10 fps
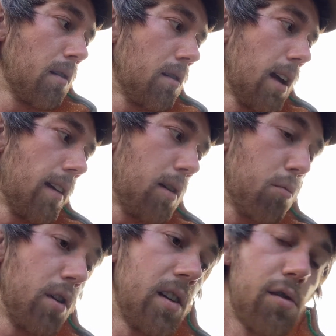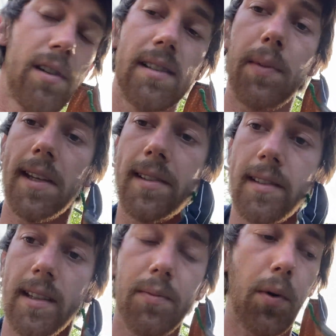yeah, they really do need space
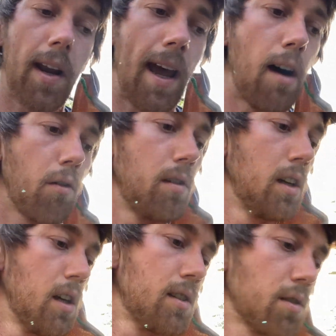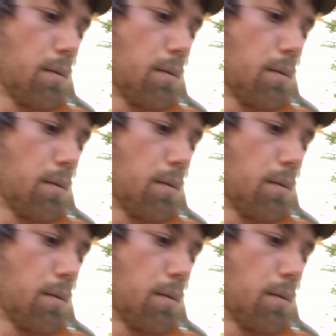because they spread out. So